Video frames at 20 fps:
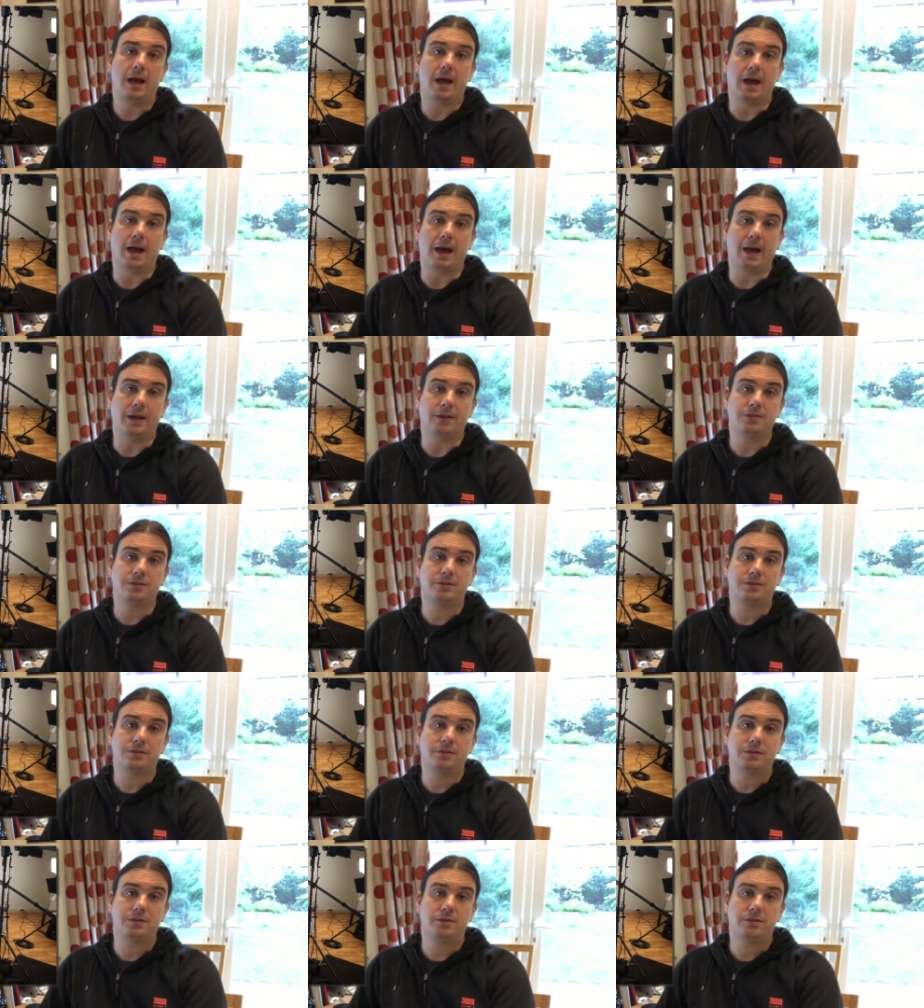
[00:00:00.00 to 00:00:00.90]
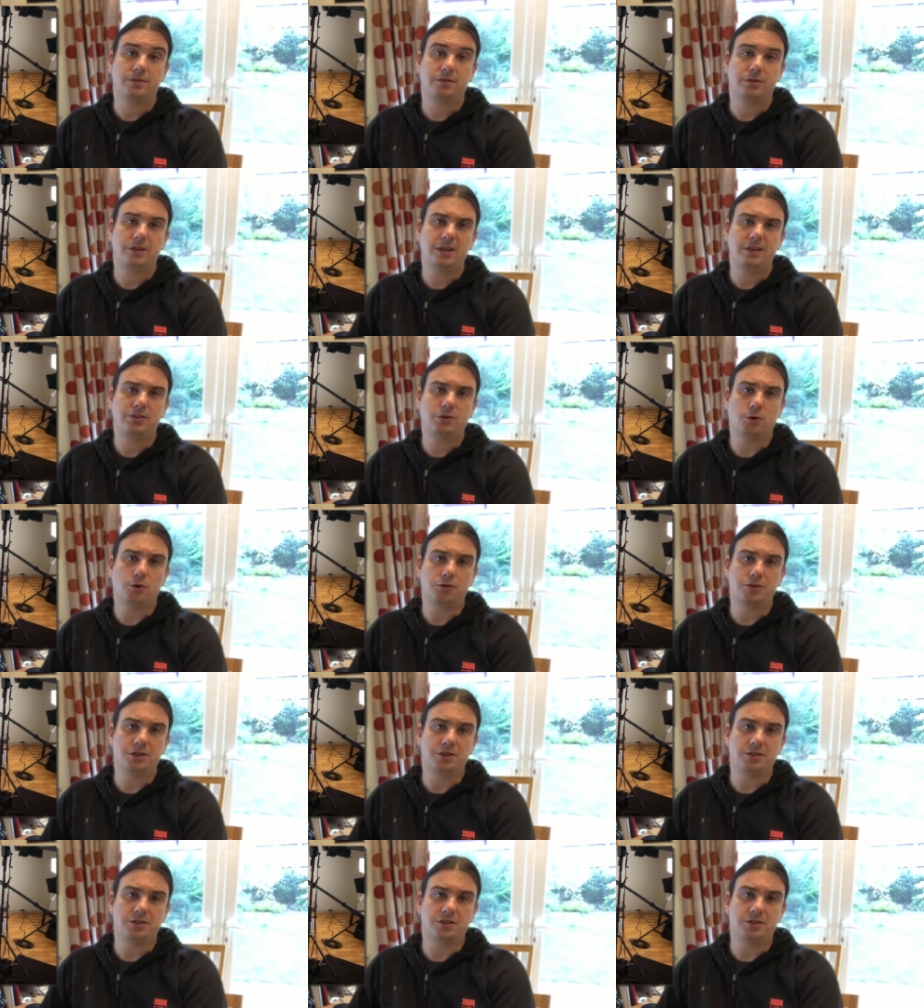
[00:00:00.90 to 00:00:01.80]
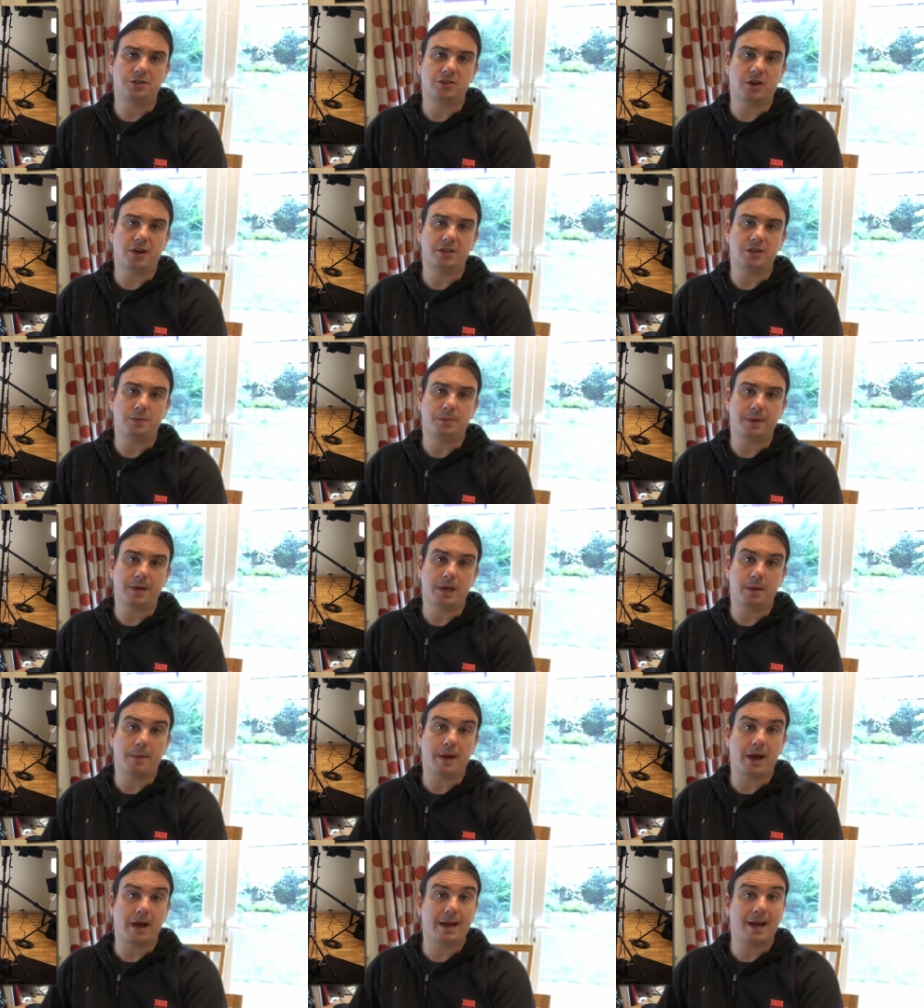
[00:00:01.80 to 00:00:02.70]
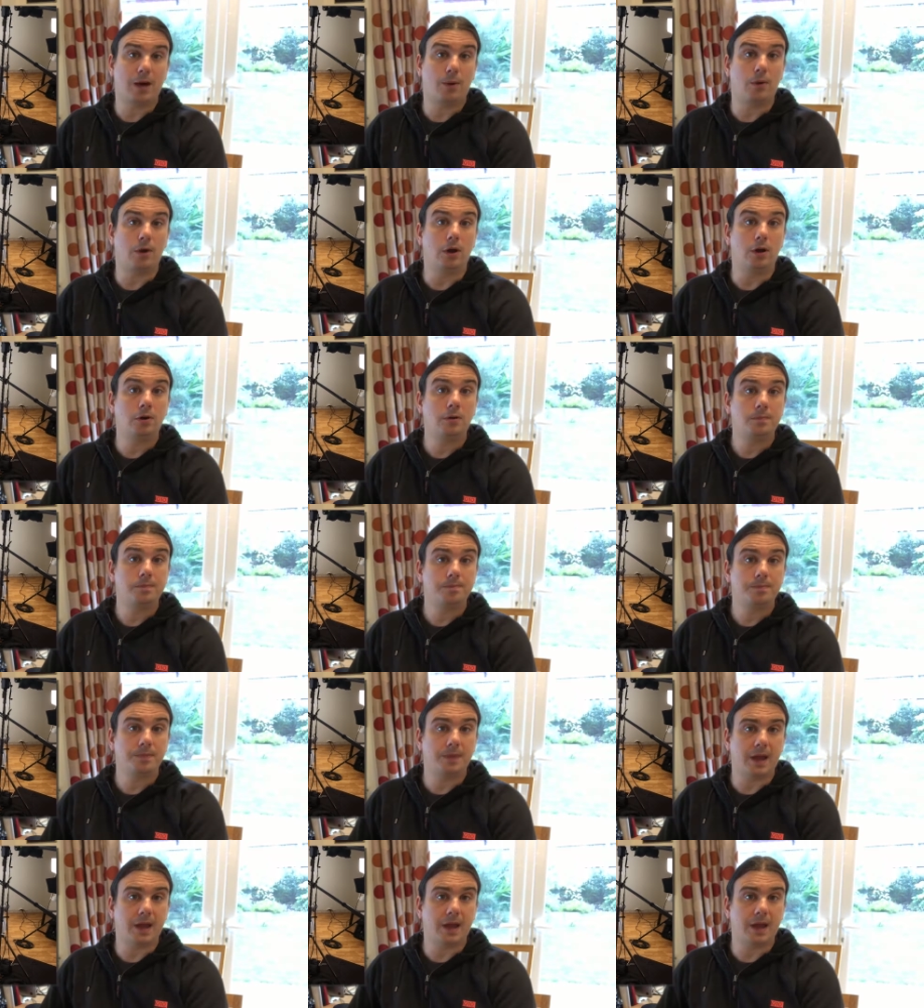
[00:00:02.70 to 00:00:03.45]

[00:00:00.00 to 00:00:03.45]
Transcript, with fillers: And these courses are designed to be about an hour long,